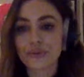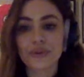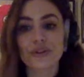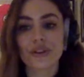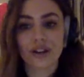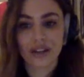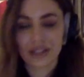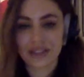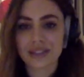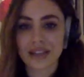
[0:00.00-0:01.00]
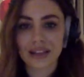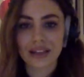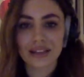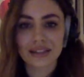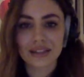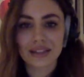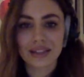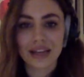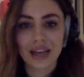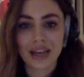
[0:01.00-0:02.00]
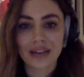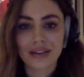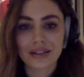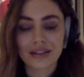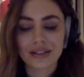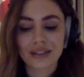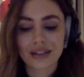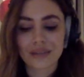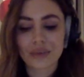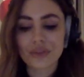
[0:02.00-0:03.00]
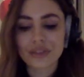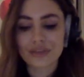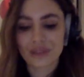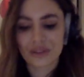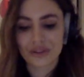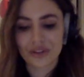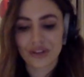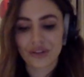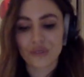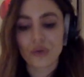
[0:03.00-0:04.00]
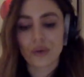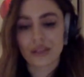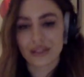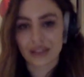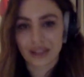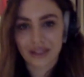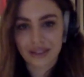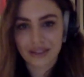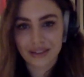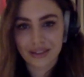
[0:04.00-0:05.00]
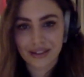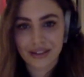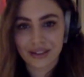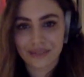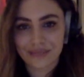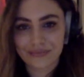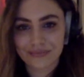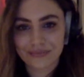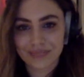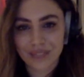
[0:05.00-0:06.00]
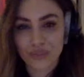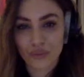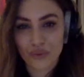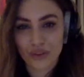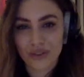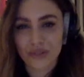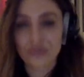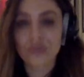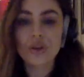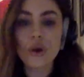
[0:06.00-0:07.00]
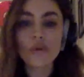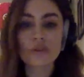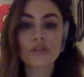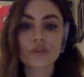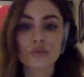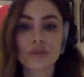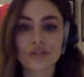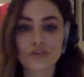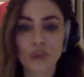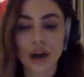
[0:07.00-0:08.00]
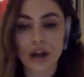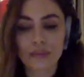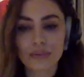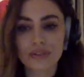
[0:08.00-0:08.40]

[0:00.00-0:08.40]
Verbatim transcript: who your audience is, and and mostly make sure that you always like it. Um, that's really important. So if you know you're in the world of pop,